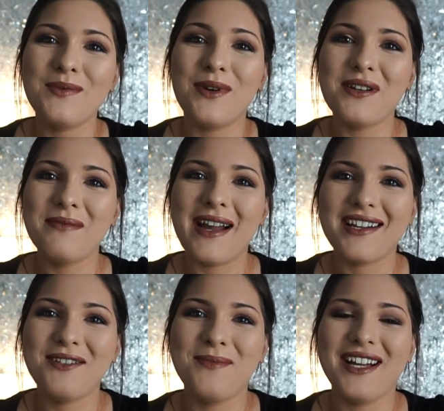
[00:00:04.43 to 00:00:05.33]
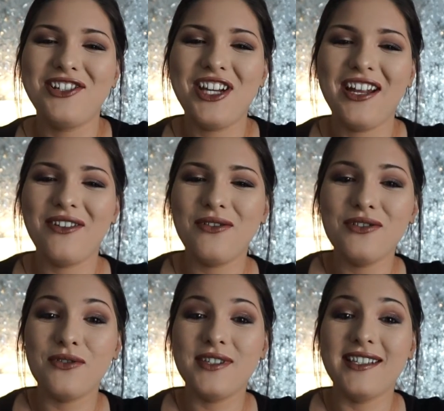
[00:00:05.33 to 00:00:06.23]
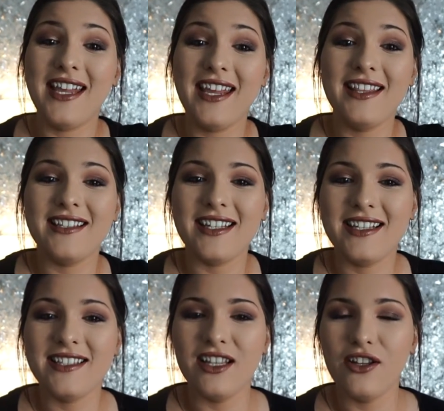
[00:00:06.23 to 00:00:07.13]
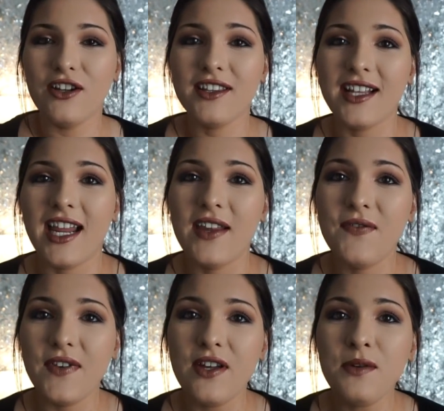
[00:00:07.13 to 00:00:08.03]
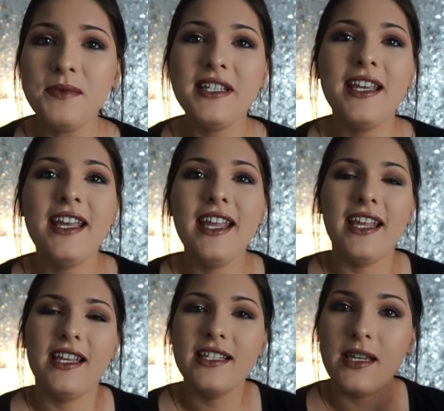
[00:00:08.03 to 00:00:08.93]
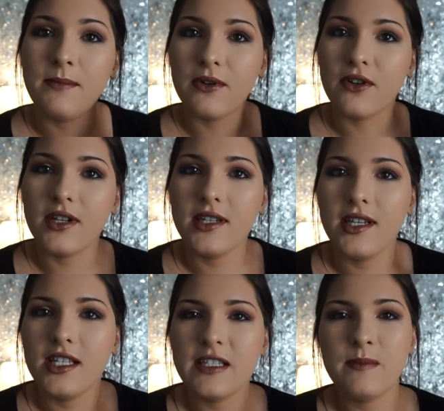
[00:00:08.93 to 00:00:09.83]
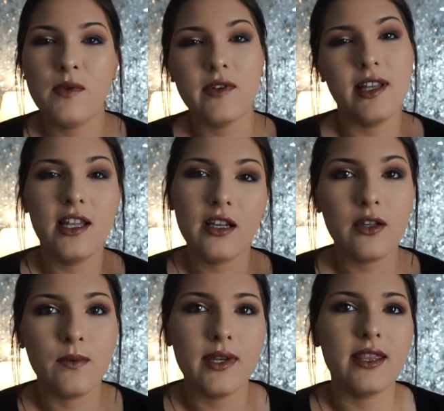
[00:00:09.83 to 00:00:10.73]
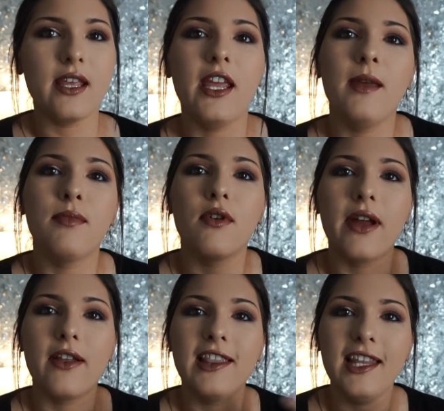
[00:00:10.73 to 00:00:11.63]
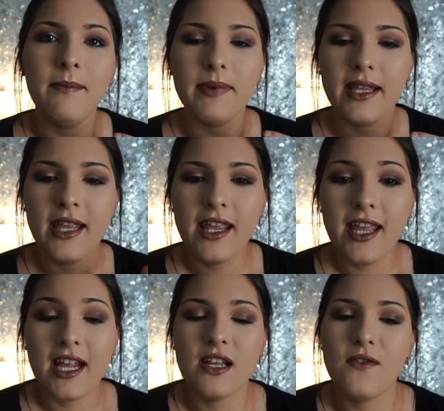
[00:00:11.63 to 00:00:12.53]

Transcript: my channel. So today this is the look that I filmed. It is a burgundy smoky look with a brown lip. And if you want to see